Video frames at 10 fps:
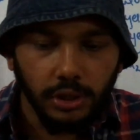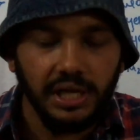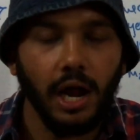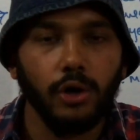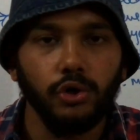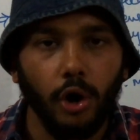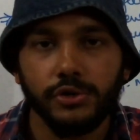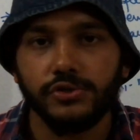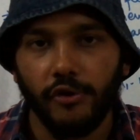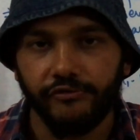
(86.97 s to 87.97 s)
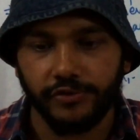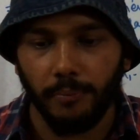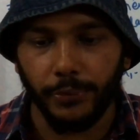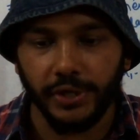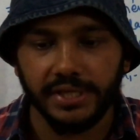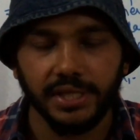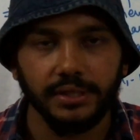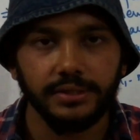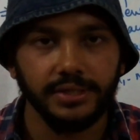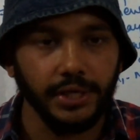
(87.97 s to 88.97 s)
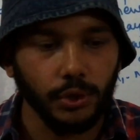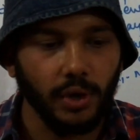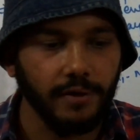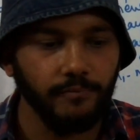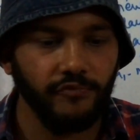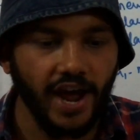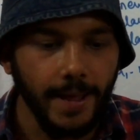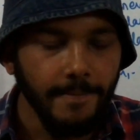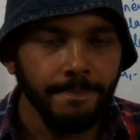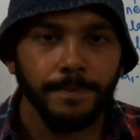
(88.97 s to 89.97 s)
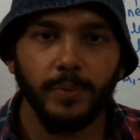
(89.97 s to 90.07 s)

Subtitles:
lots of computation they require. Why?